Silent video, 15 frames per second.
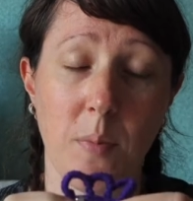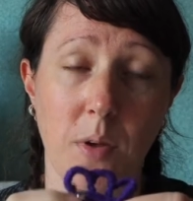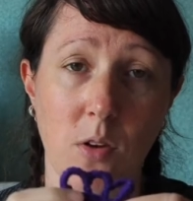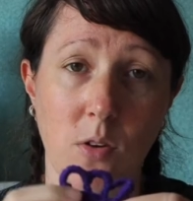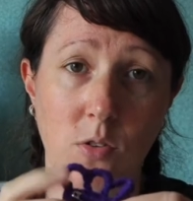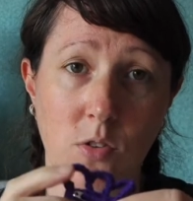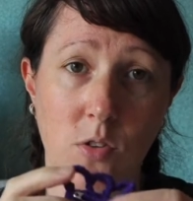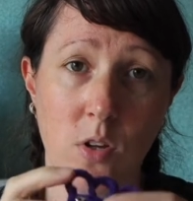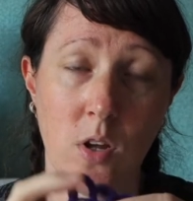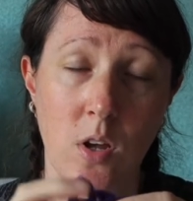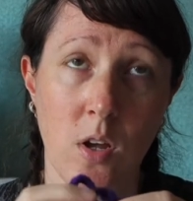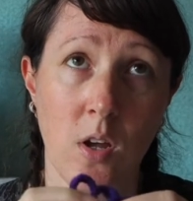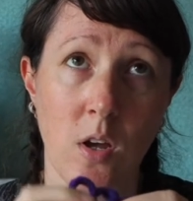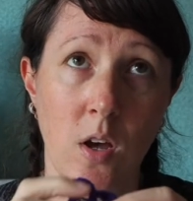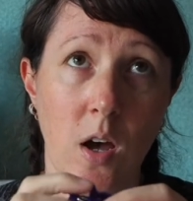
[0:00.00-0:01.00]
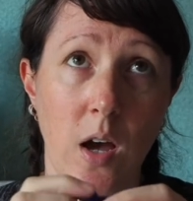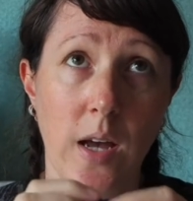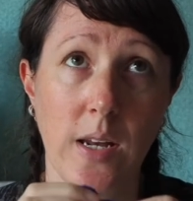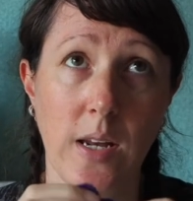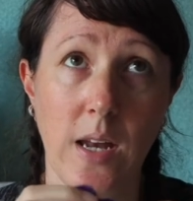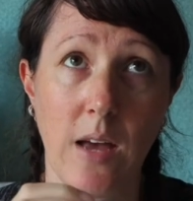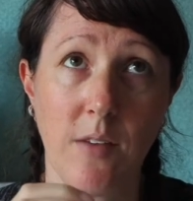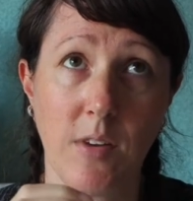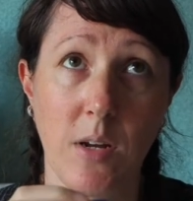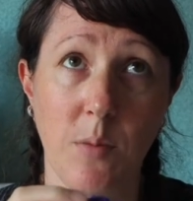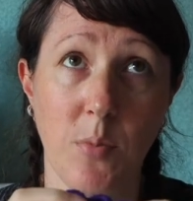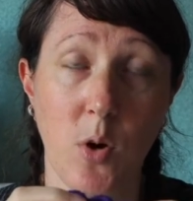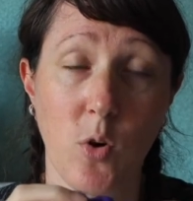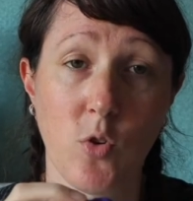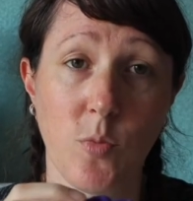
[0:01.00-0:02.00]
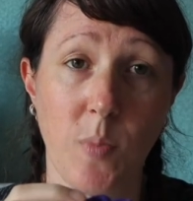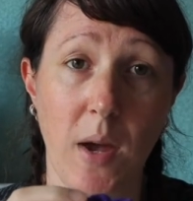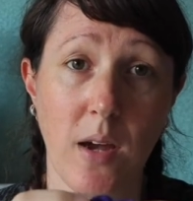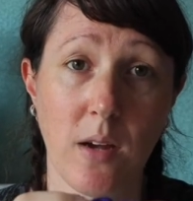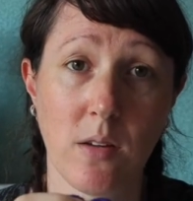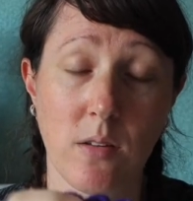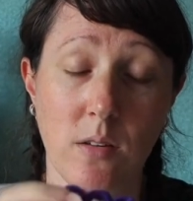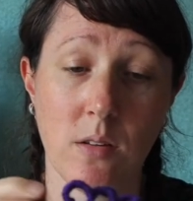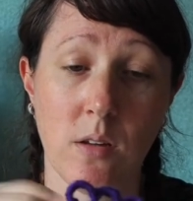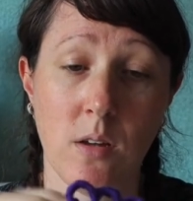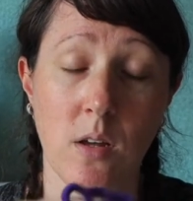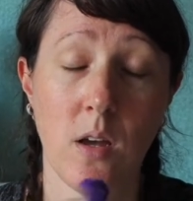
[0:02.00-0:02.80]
because I didn't have any brooch backs,